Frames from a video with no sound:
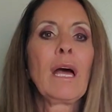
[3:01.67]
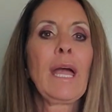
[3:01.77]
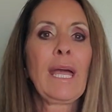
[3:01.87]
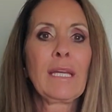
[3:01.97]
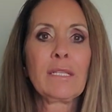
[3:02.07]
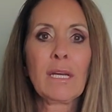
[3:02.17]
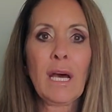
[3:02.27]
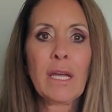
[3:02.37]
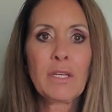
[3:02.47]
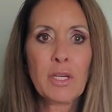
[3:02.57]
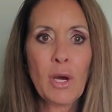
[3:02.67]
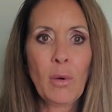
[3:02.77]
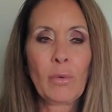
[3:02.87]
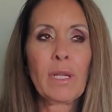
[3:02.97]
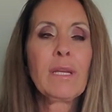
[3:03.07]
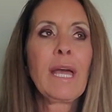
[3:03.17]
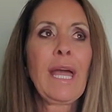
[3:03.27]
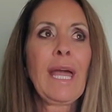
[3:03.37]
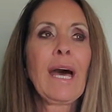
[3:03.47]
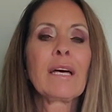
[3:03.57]
and unknown,
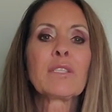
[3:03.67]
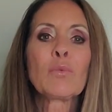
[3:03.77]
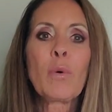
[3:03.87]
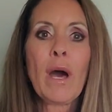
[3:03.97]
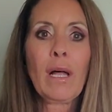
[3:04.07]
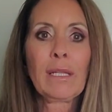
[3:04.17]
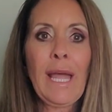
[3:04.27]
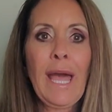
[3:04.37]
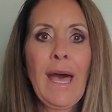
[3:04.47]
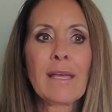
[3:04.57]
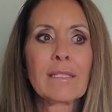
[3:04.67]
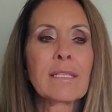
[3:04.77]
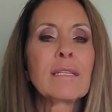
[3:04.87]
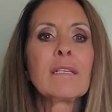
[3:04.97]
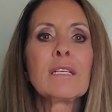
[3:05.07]
as well as